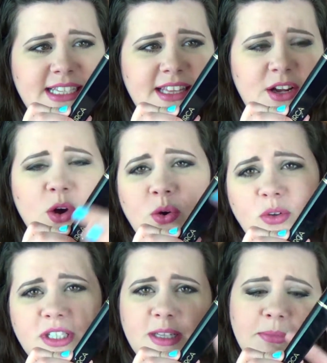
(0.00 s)
and the
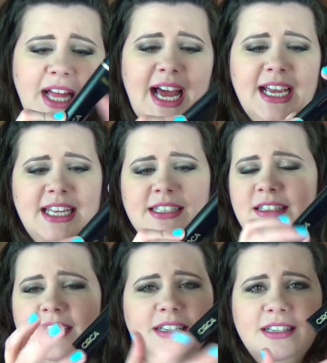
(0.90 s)
gold and the black and
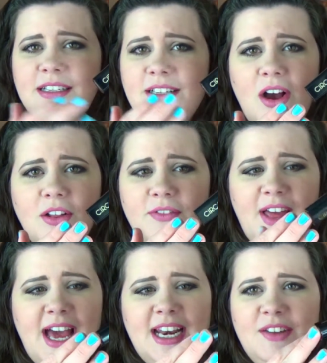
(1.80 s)
all of that.